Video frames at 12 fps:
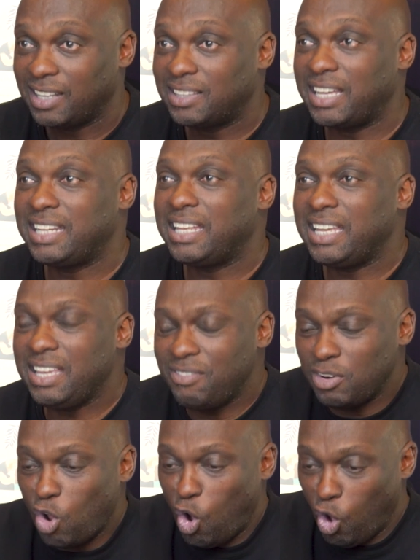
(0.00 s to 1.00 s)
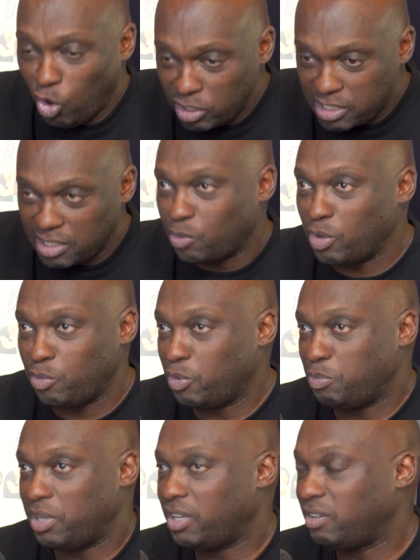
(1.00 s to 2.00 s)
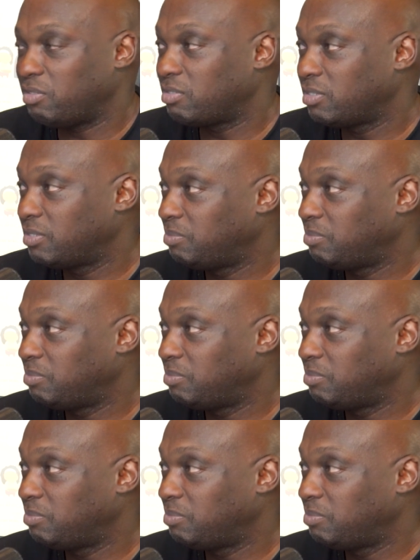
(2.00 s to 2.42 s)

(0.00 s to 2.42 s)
that they even alter the way we behave.